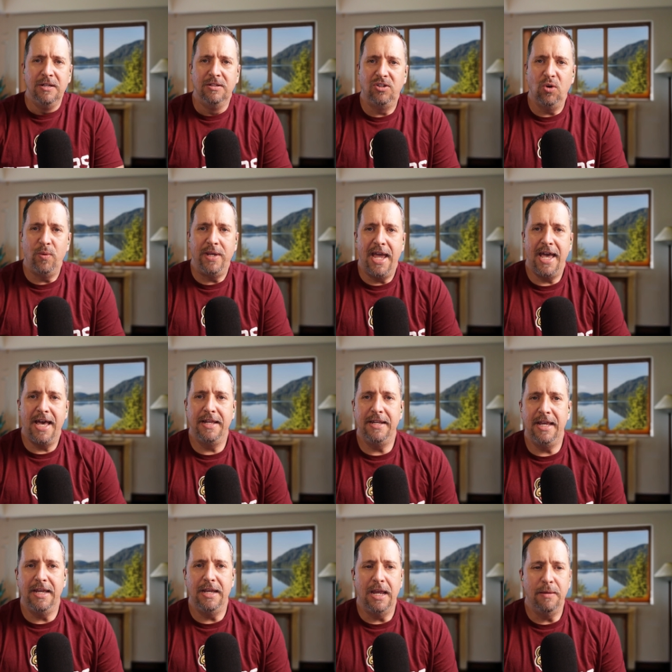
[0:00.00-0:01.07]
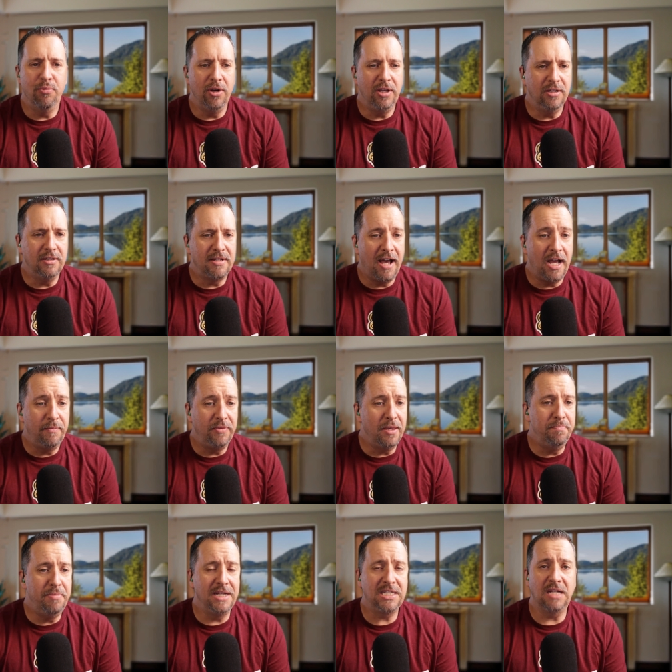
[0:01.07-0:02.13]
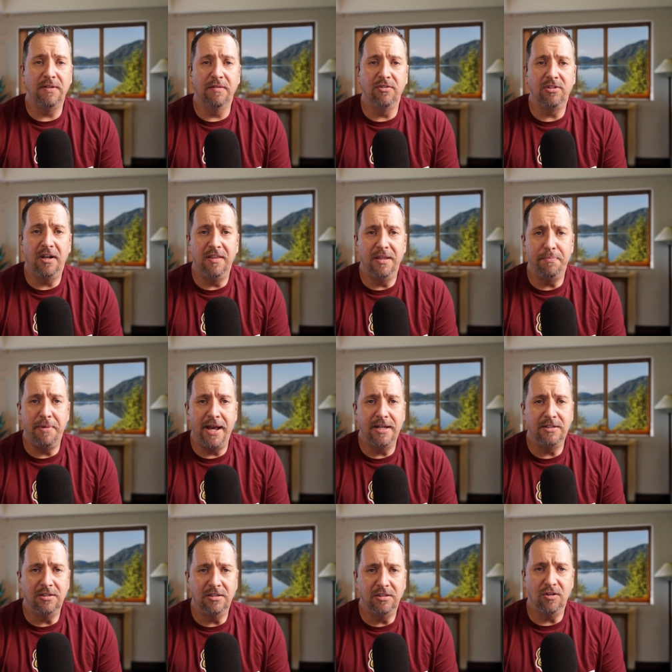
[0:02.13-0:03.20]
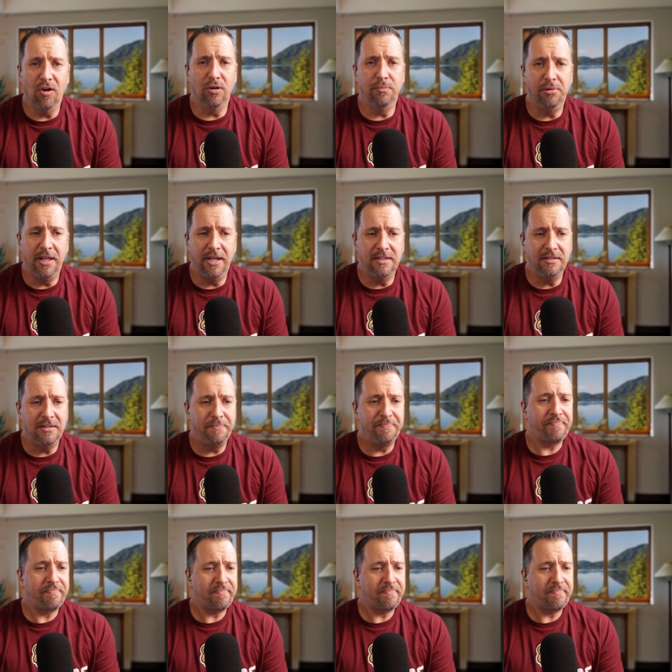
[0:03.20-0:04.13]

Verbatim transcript: So we had a, a, pretty good time. The best I've ever done in the past is third place.